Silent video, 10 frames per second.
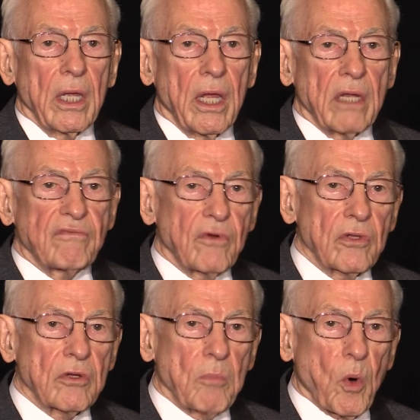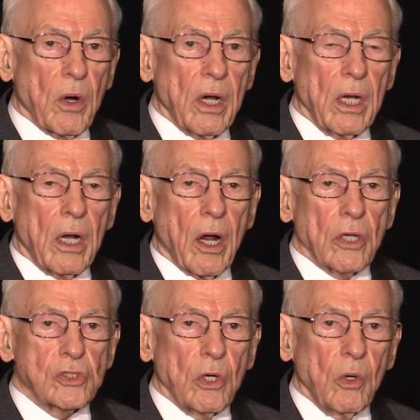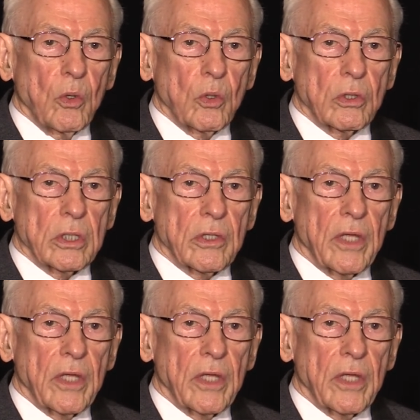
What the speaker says: and furthermore, are told